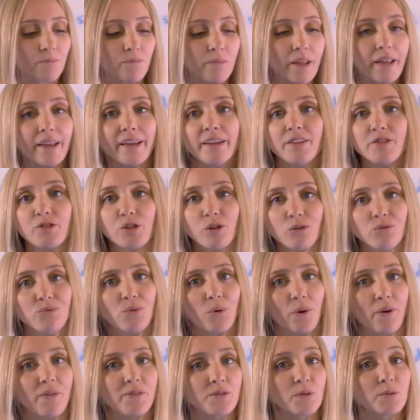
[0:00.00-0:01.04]
and so
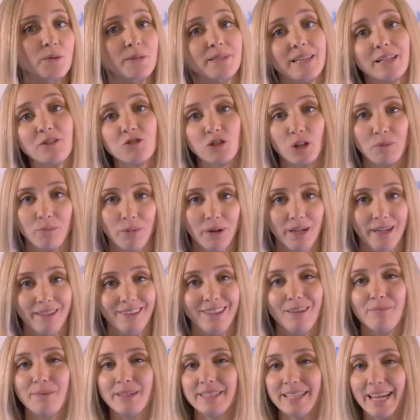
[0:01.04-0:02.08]
forth. So it's essentially putting
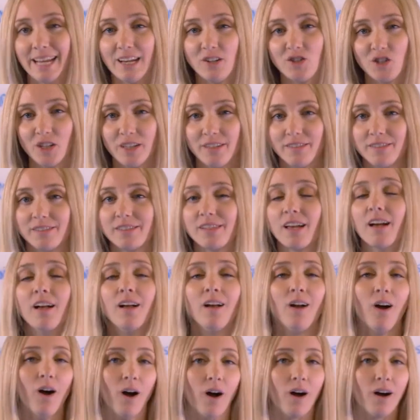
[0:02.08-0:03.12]
limitations
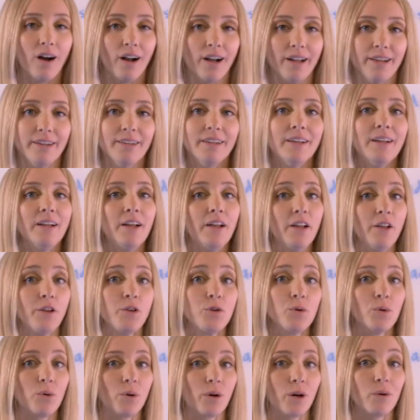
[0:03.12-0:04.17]
on
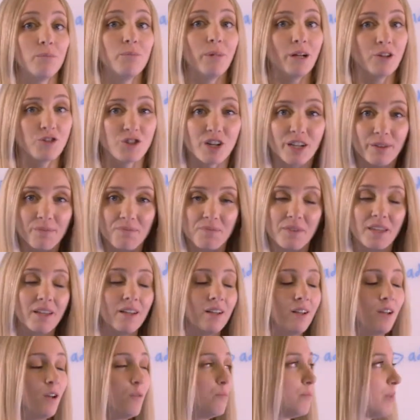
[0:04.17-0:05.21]
your budget.
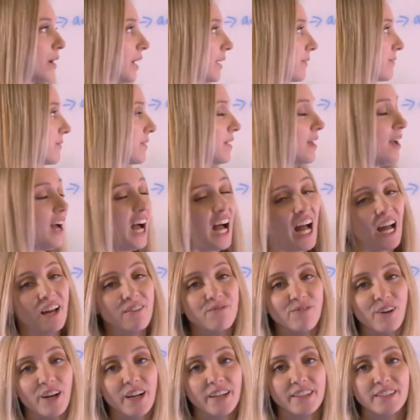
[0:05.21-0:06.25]
But I
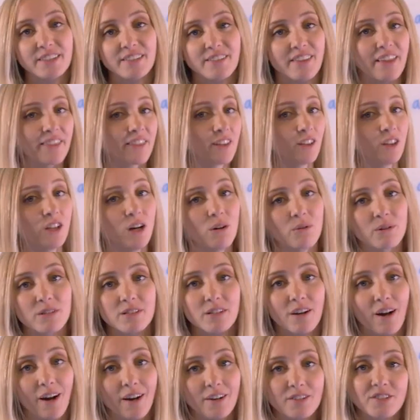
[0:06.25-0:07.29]
find that the
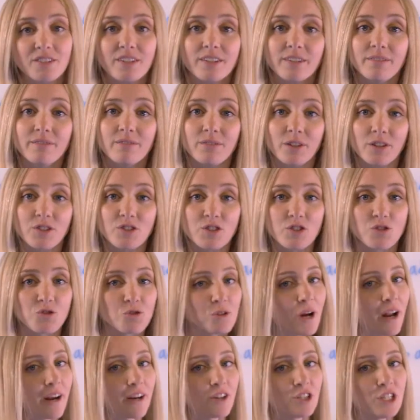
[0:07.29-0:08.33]
lowest cost conversion
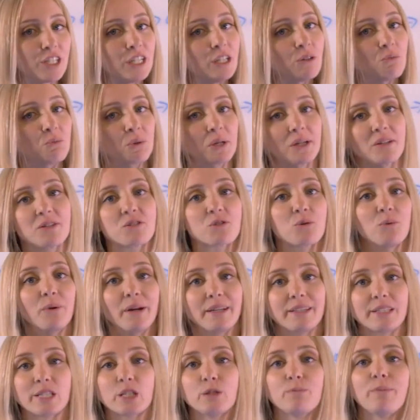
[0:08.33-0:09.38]
strategy, where it's
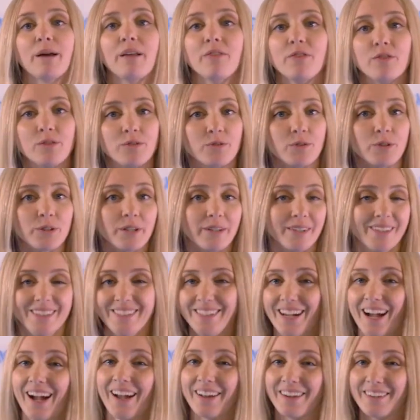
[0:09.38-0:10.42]
going to spend through your
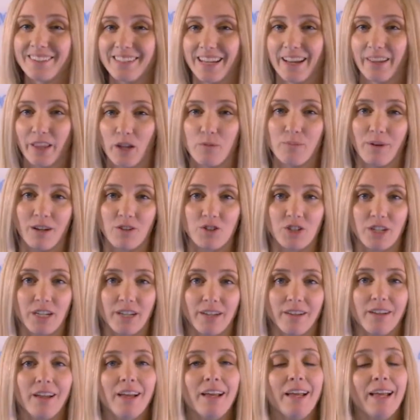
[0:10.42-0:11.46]
entire daily
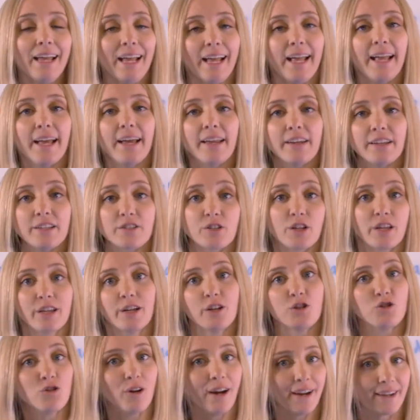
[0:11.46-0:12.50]
budget and it's going
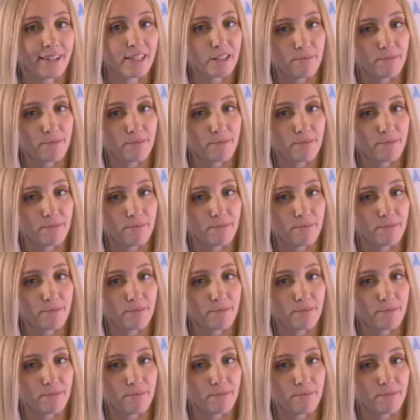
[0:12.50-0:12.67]
to try its